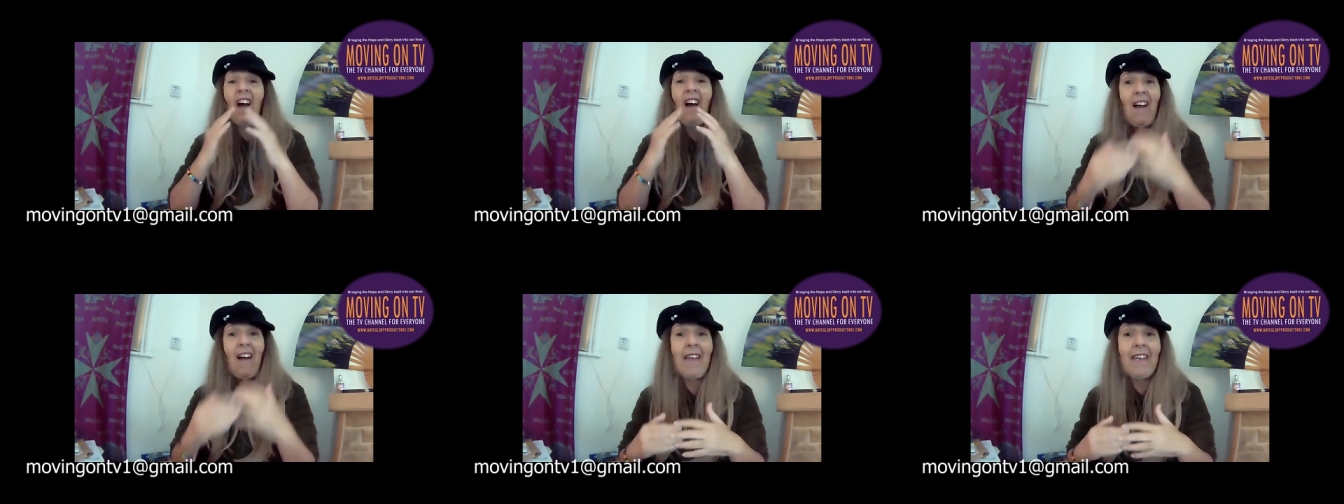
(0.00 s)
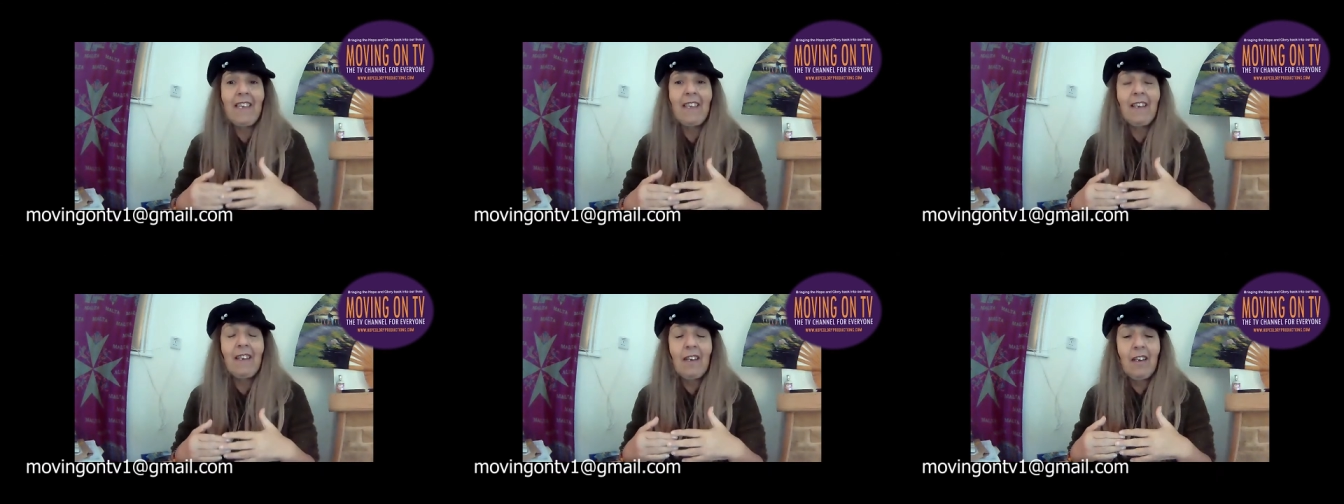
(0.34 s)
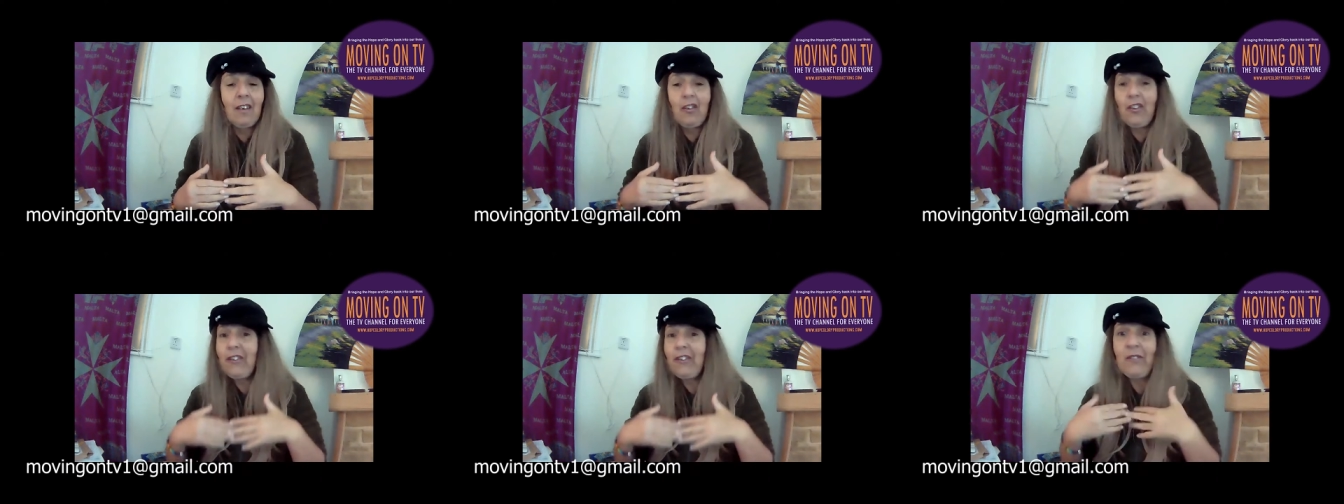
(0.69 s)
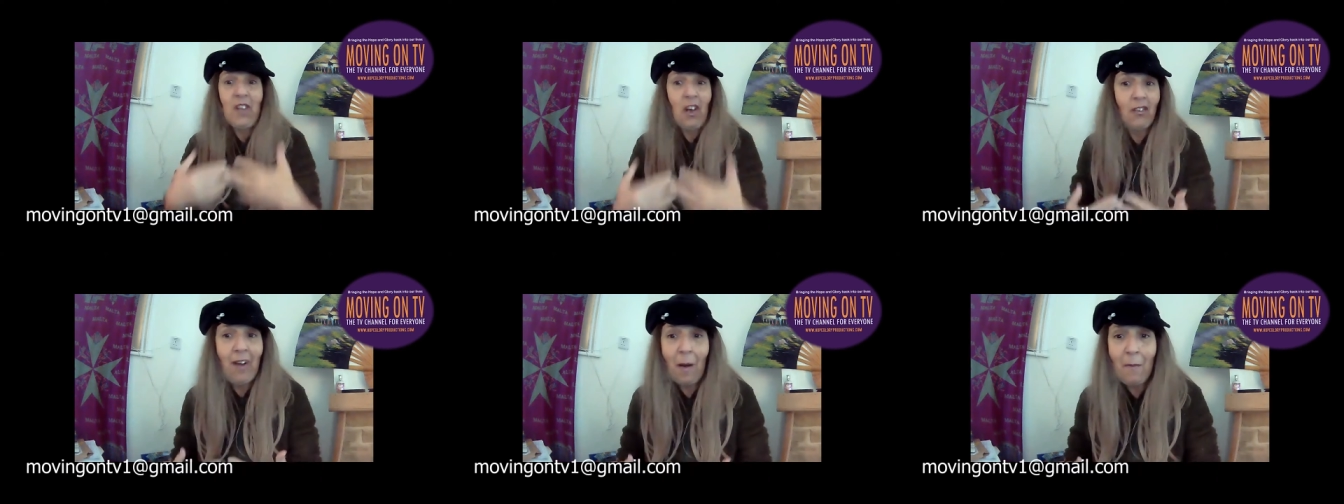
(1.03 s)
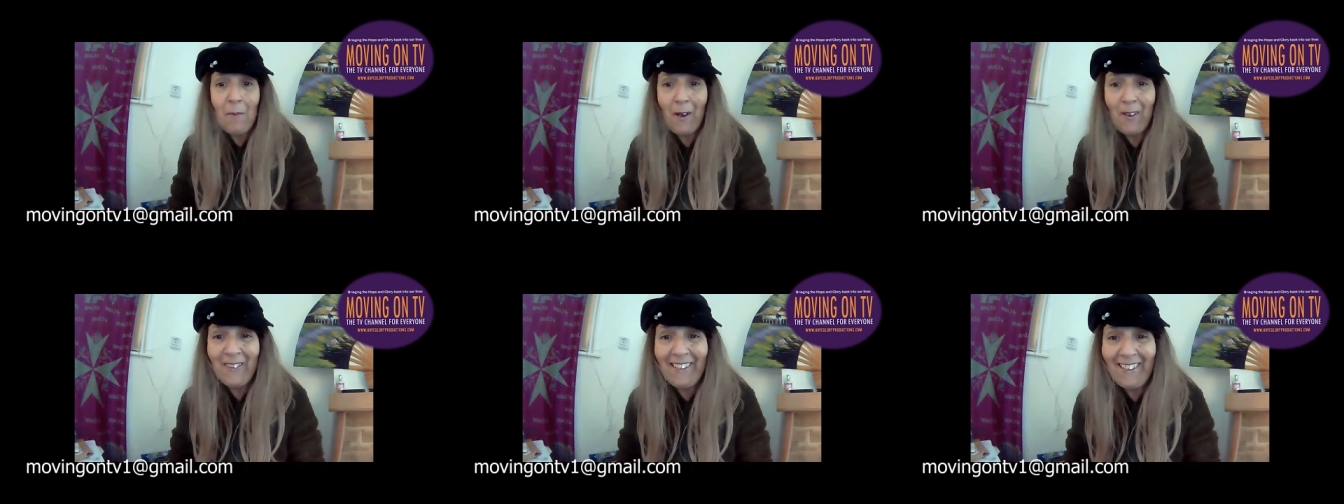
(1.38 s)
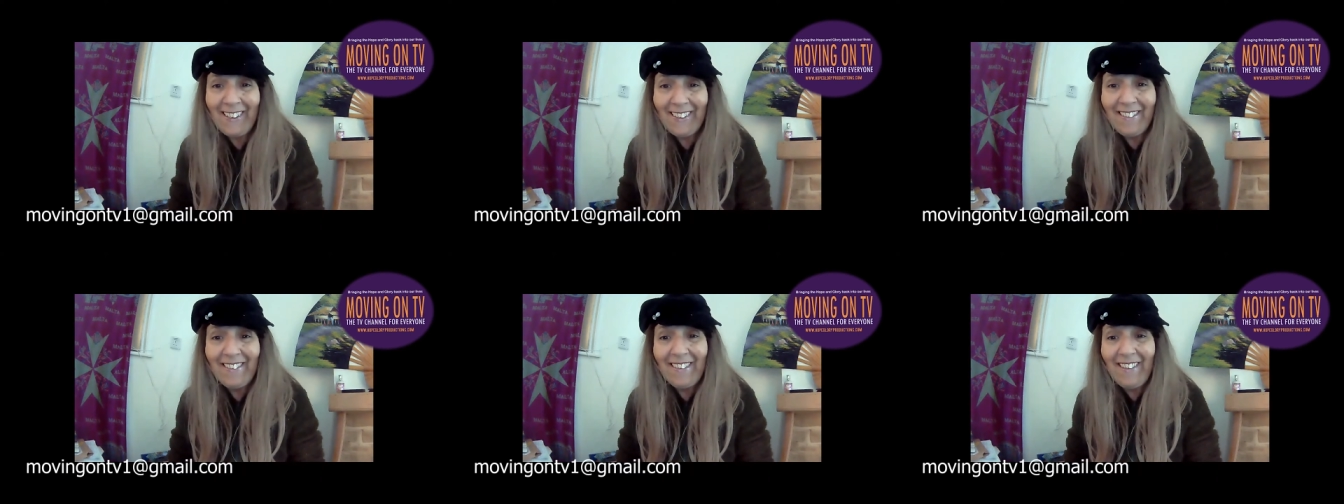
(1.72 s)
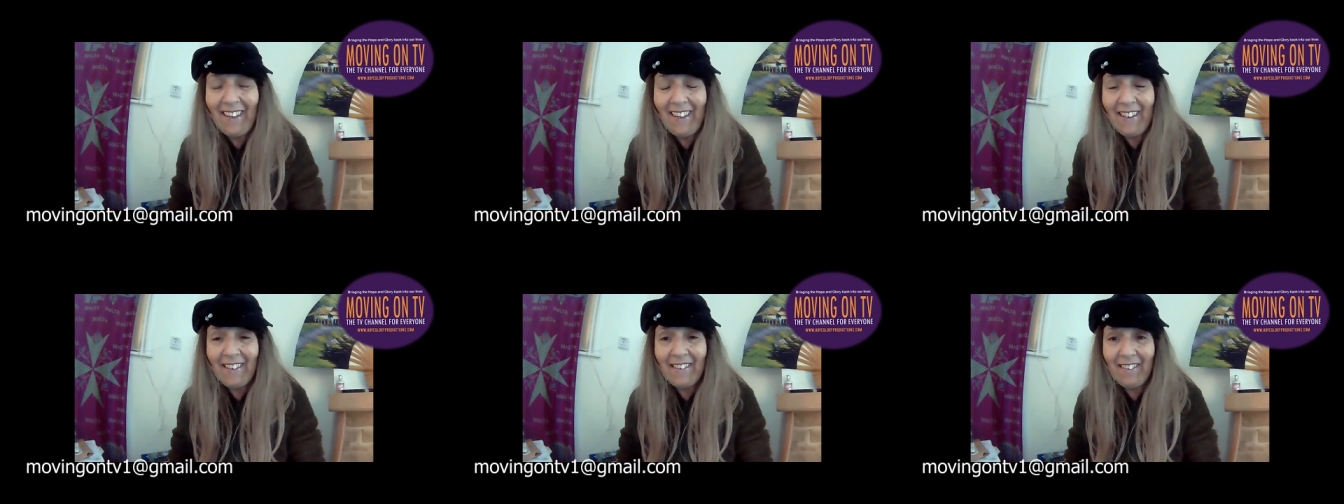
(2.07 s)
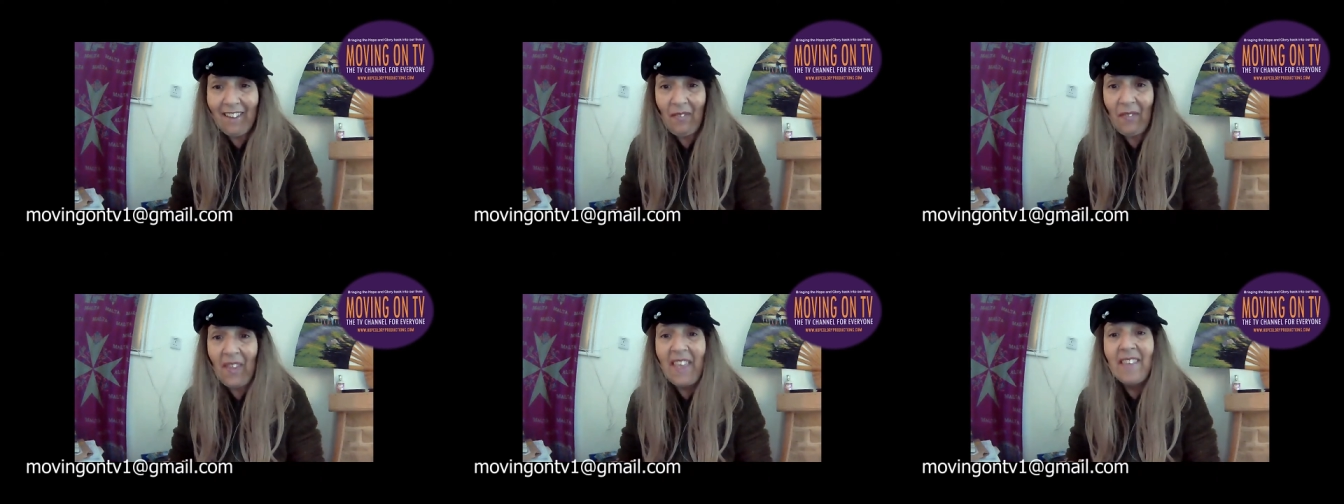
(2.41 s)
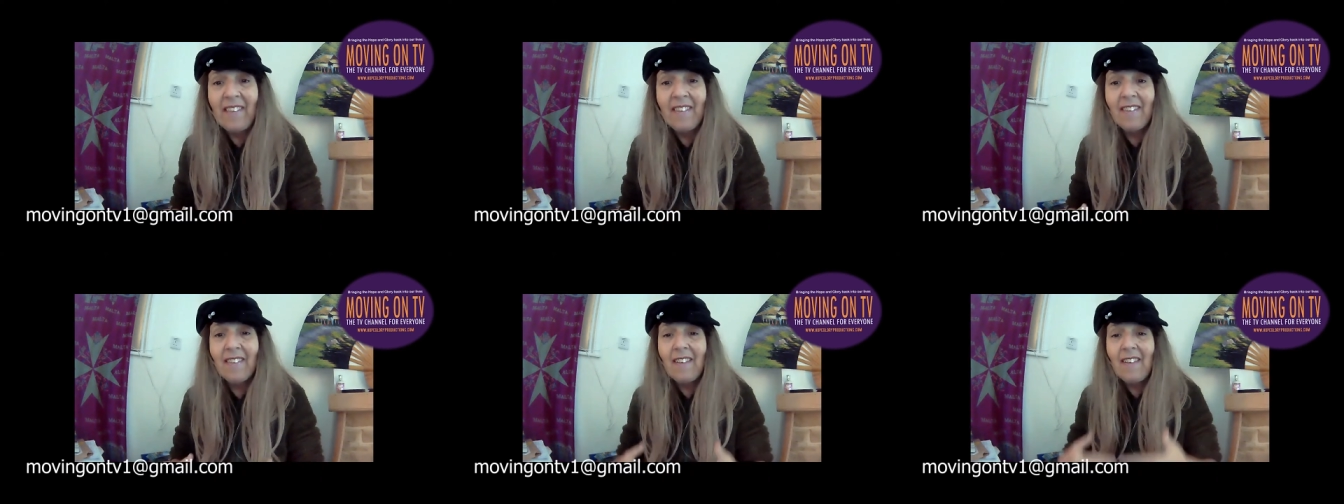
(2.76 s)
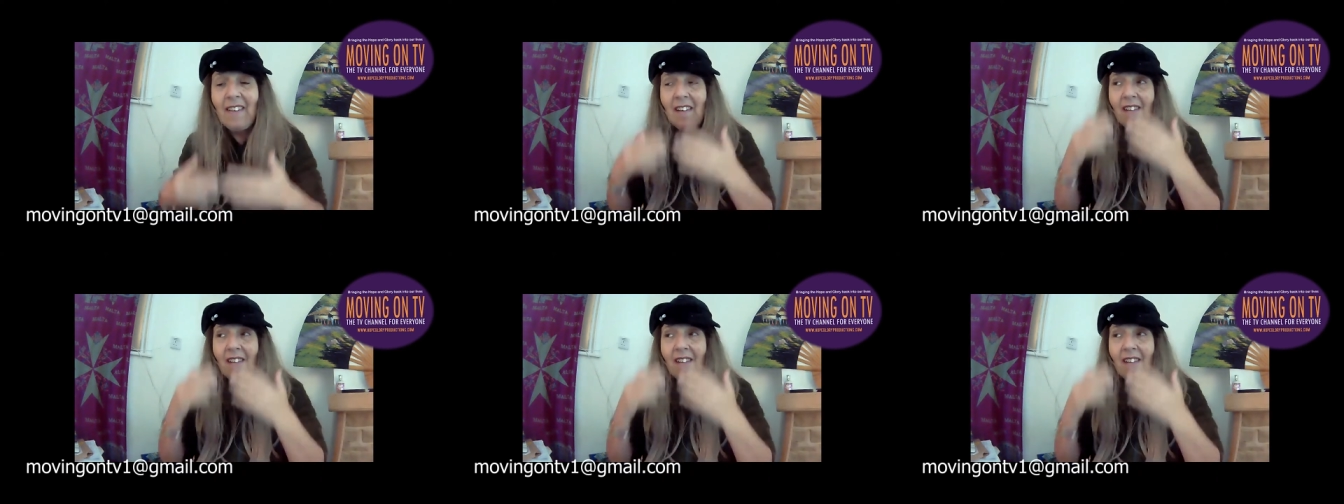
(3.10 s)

I could have not come on here today and done this.